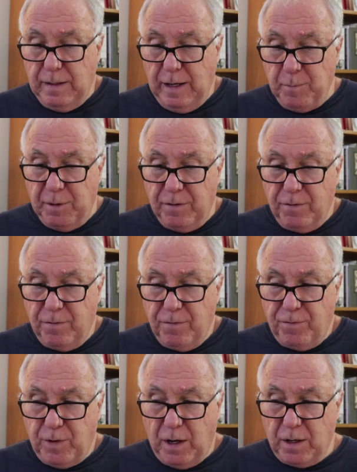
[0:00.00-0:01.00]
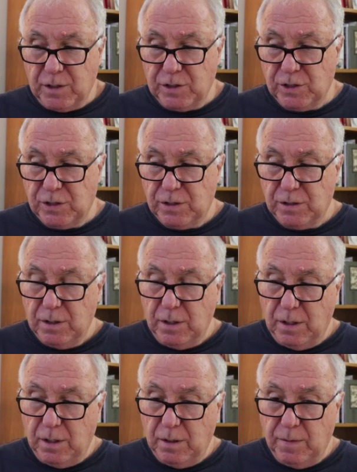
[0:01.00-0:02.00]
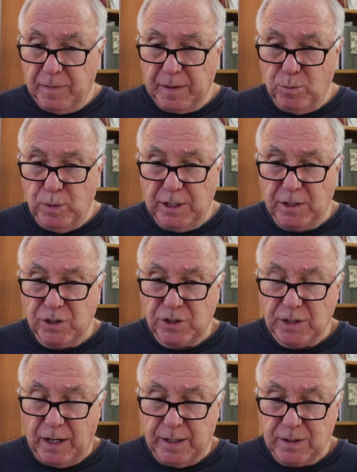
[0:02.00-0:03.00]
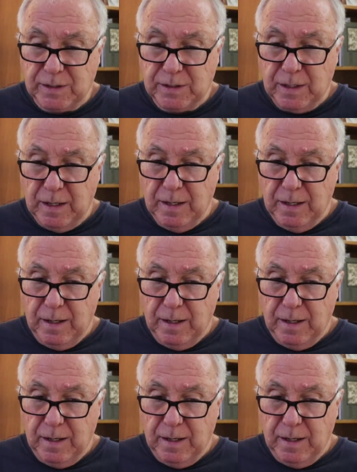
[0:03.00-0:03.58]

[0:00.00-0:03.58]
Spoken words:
Emmett Fox, Religious Science,